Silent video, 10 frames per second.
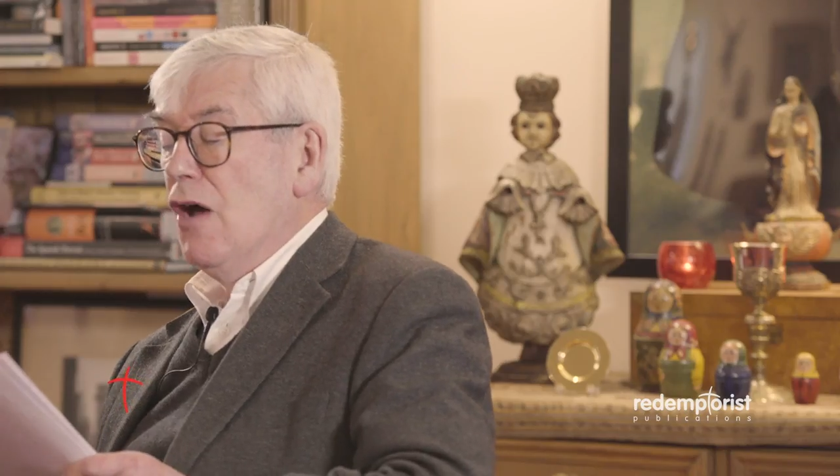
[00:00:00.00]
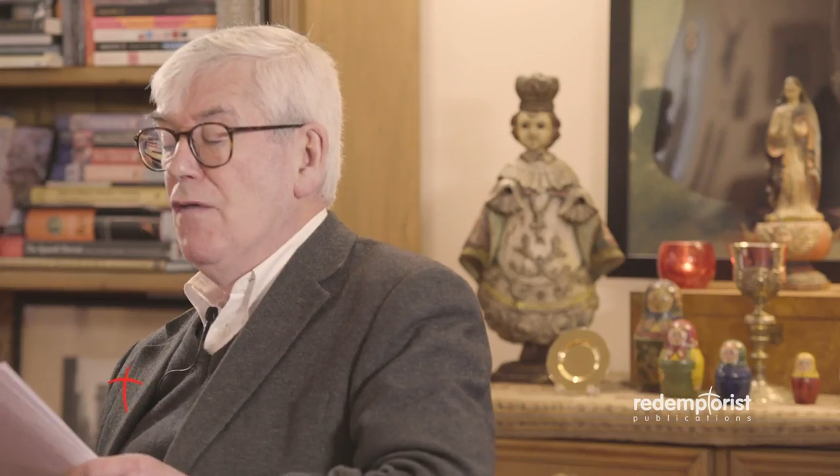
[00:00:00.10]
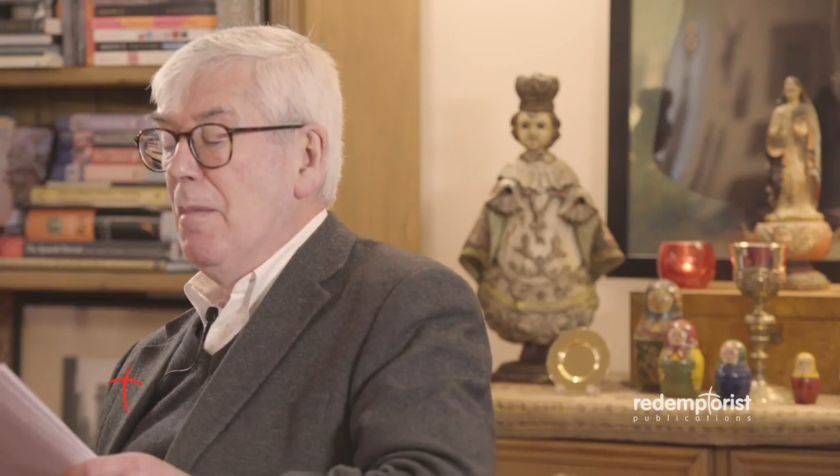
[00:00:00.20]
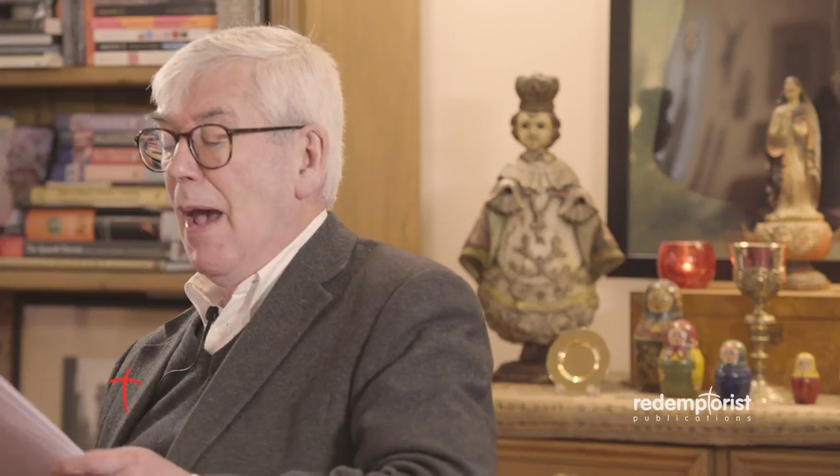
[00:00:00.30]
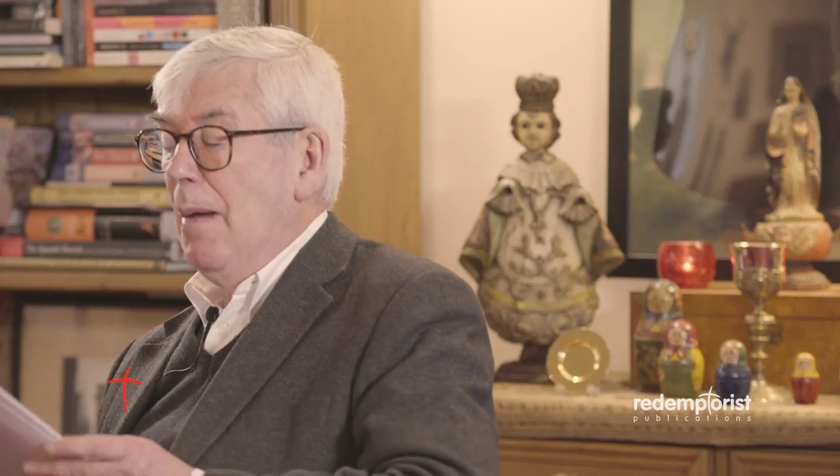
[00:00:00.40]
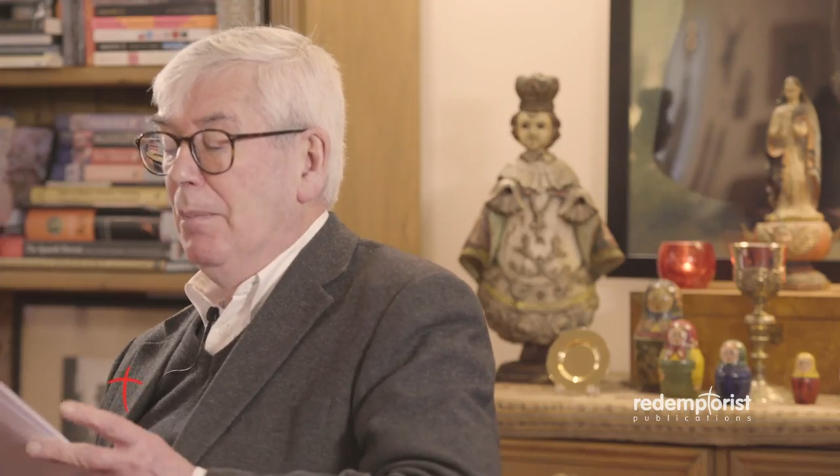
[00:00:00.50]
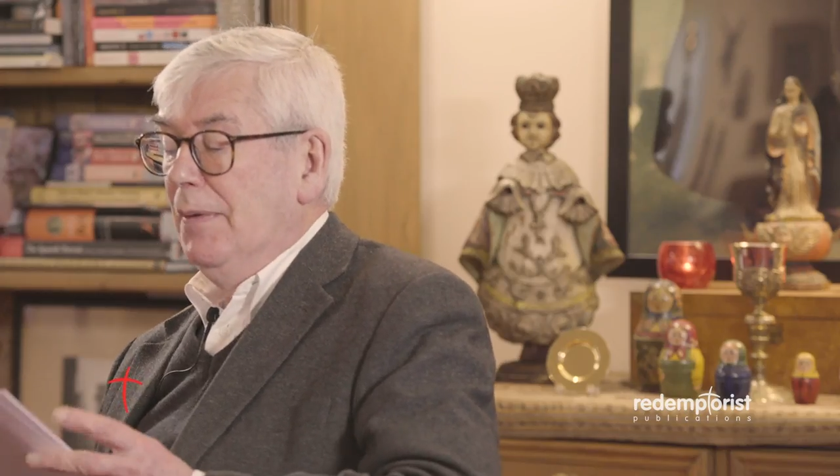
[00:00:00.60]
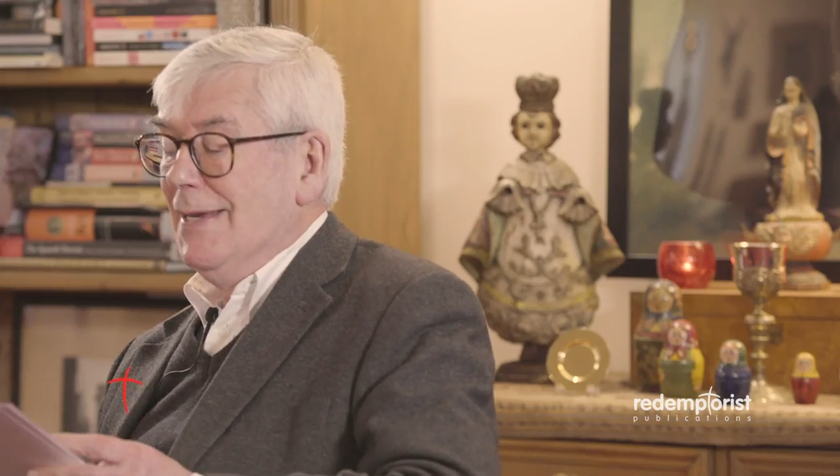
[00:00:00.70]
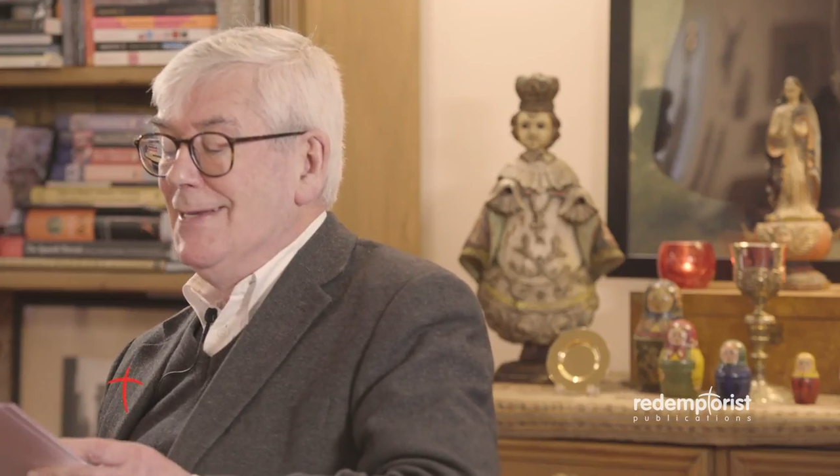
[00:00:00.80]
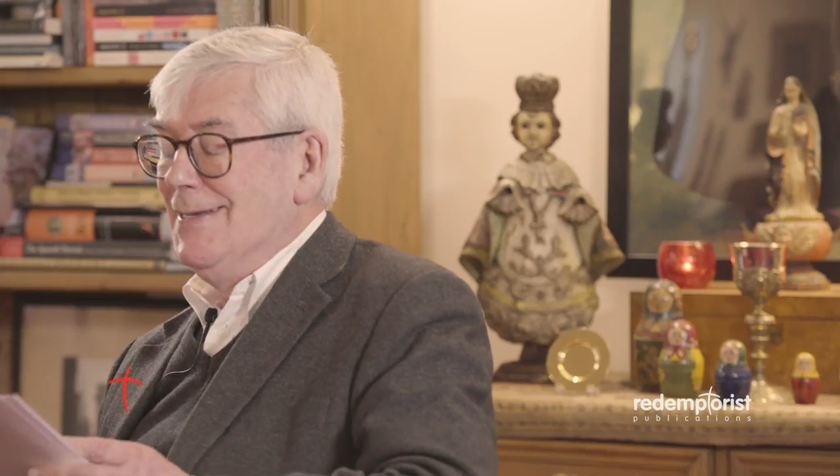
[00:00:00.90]
John the
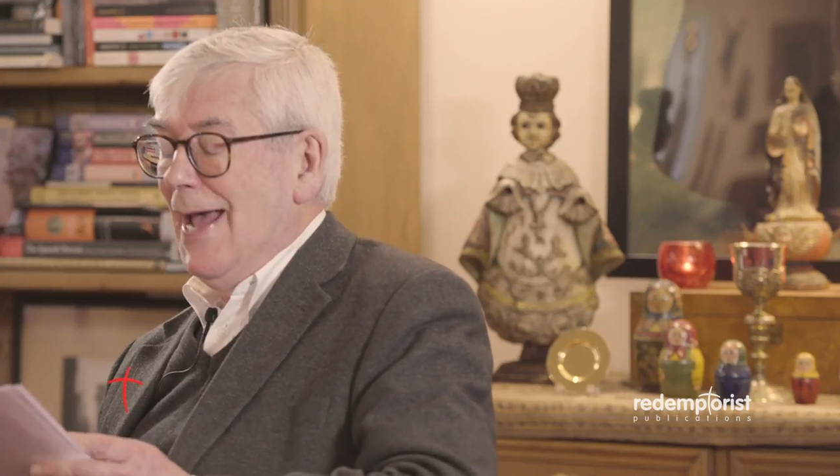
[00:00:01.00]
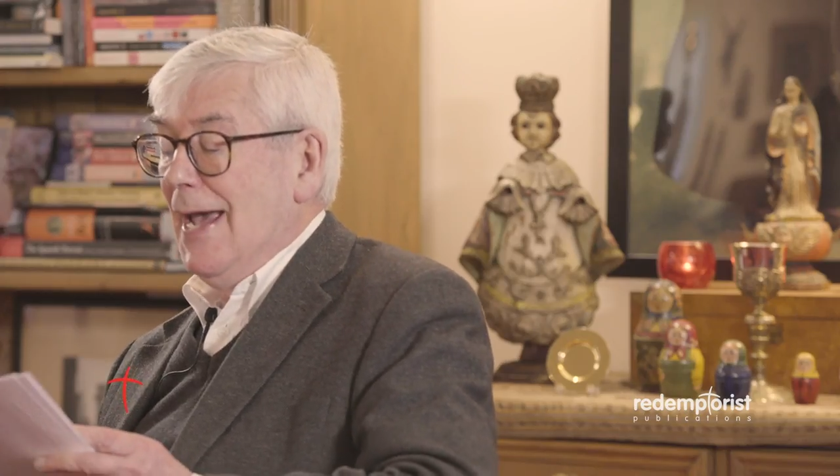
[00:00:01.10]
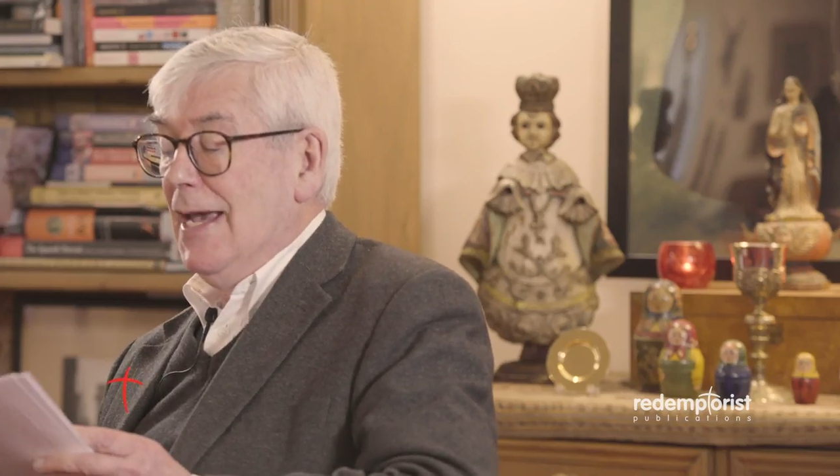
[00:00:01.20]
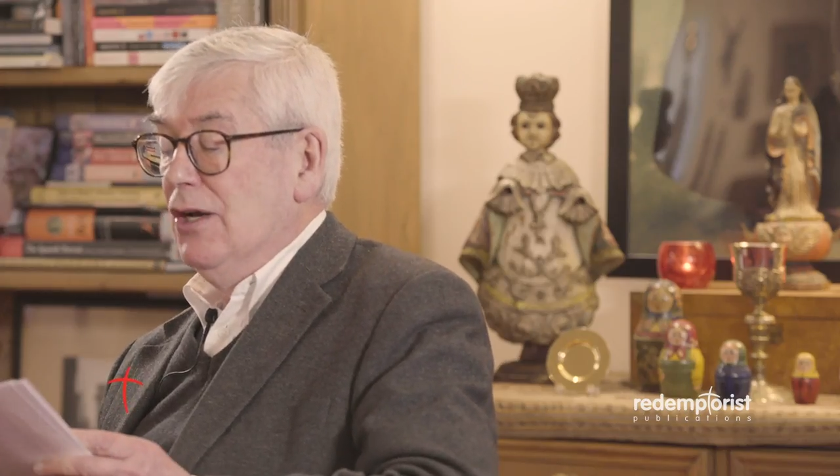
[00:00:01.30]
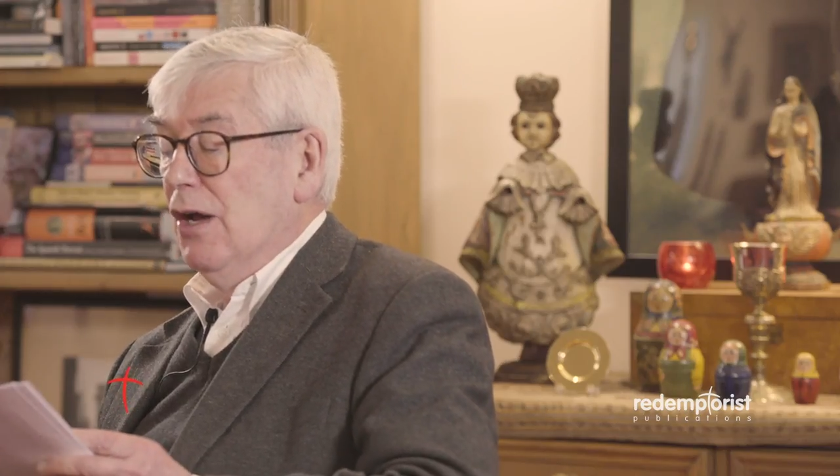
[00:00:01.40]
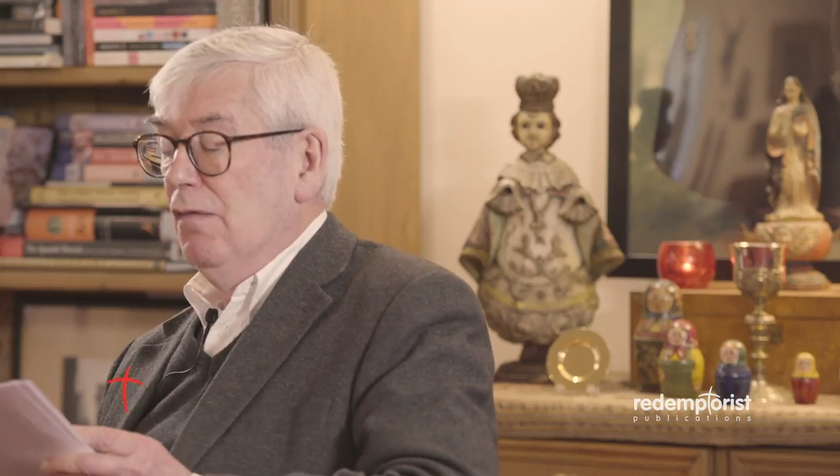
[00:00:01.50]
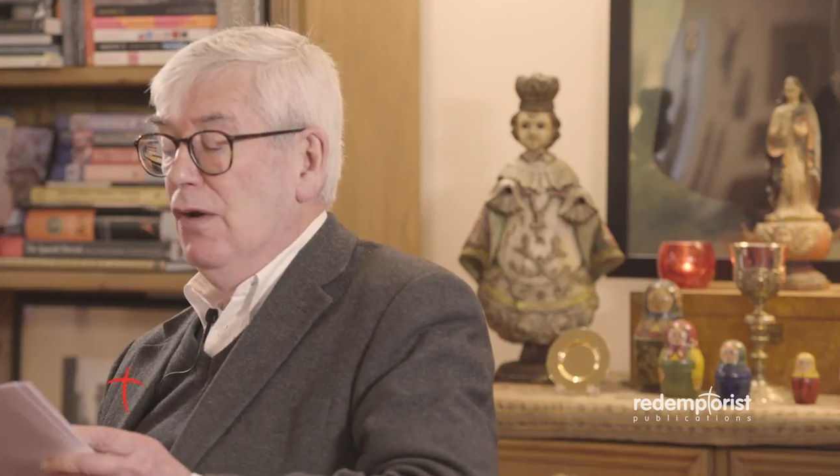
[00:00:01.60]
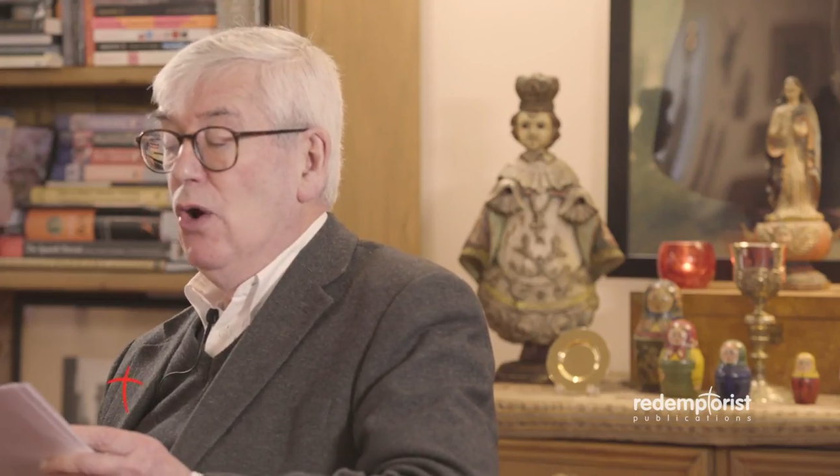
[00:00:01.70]
Baptist's diet of